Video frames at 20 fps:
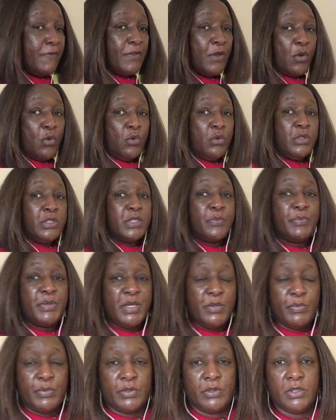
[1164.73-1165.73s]
of the
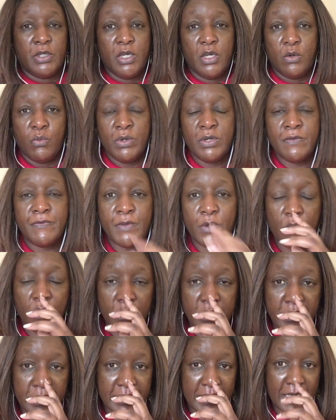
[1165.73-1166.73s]

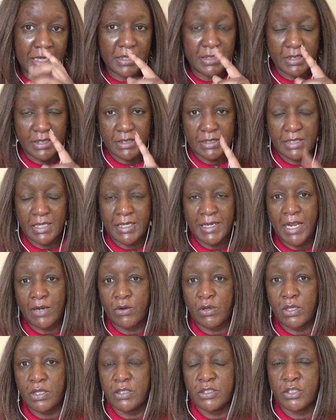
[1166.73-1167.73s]
older scientists in
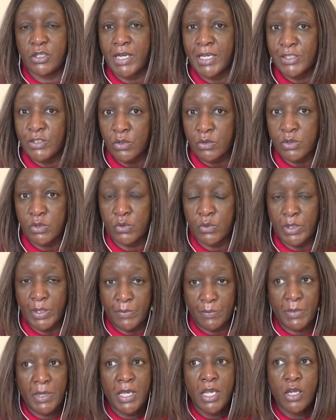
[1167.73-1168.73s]
agriculture. I talked to
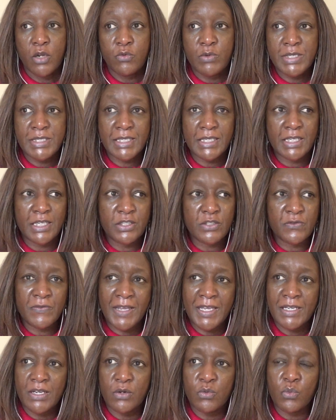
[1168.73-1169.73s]
him recently to
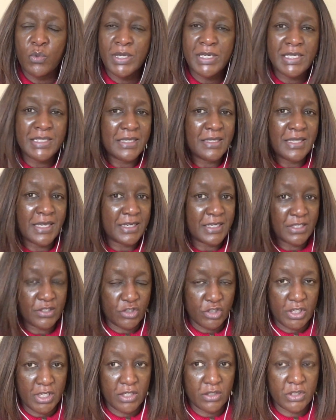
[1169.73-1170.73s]
find out what is it that has
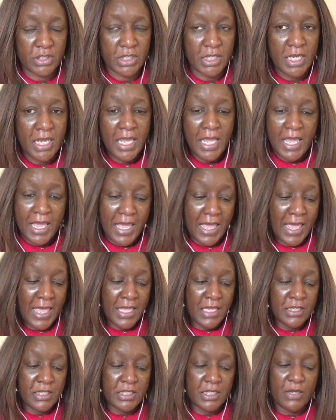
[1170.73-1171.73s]
changed.
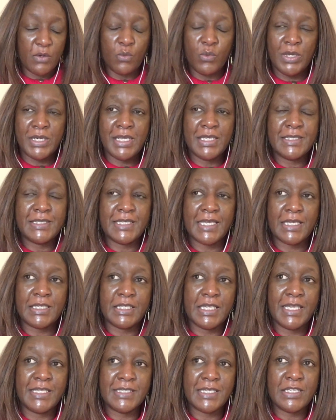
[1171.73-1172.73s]
And what he has
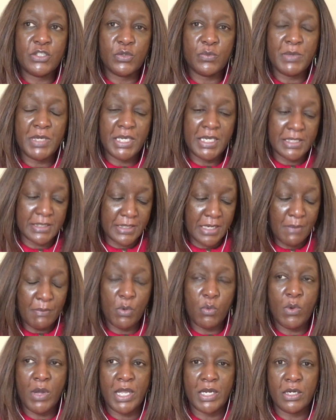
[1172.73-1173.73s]
said to me is,
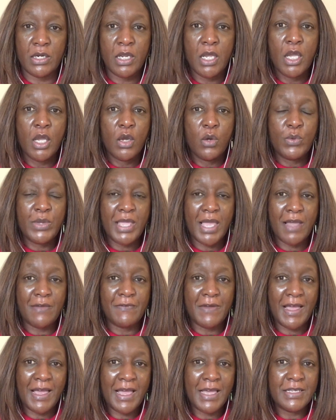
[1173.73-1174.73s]
number one, we
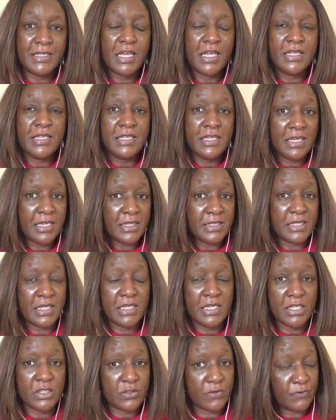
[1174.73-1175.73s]
have had years
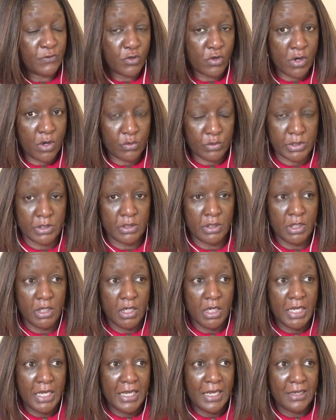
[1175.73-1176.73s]
and years of drought.
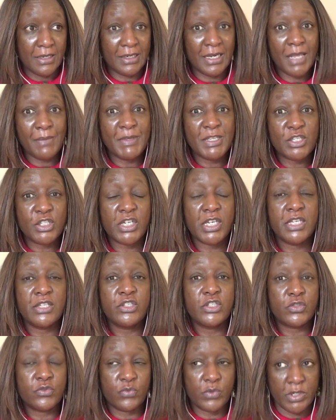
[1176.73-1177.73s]
Climate
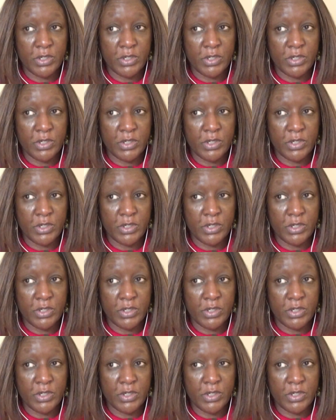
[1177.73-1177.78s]
change is